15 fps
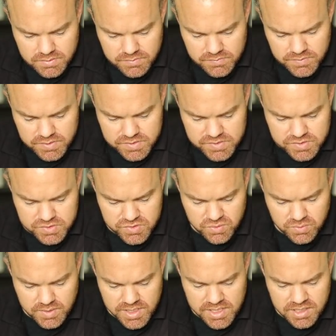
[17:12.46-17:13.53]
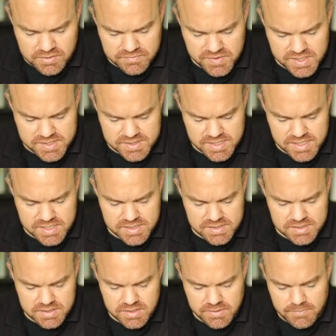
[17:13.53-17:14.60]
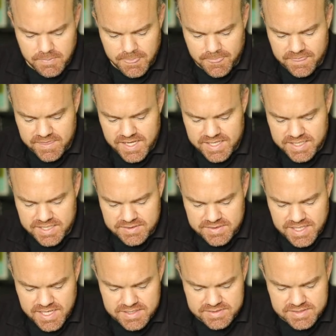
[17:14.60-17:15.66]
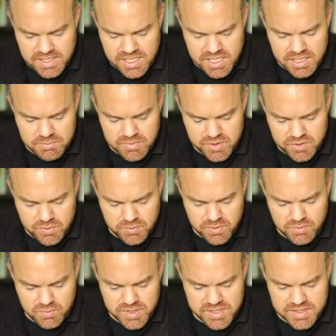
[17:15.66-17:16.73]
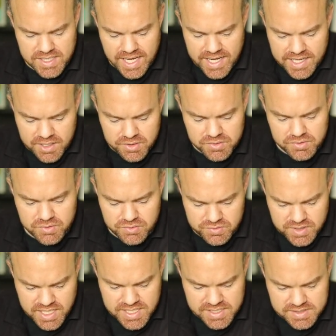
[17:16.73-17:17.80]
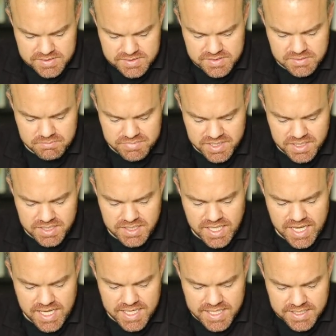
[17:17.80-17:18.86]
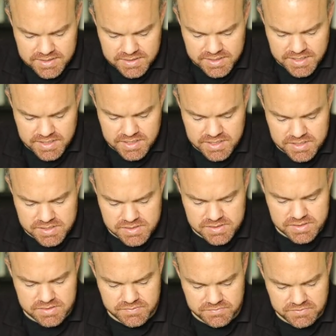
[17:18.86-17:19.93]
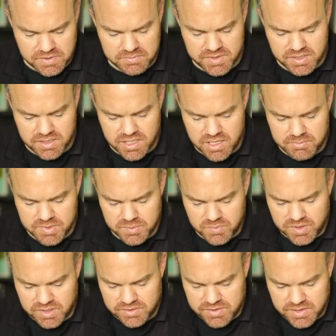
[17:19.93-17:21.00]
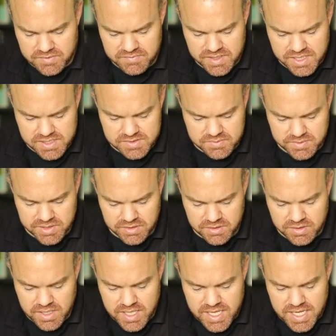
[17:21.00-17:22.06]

verse 12, he says, That at that time you were without Christ, being aliens from the commonwealth of Israel